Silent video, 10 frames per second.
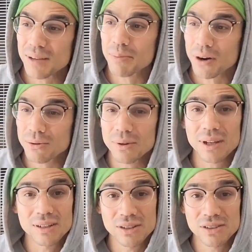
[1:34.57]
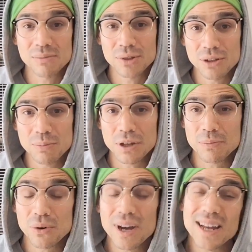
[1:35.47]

I partied with some good people,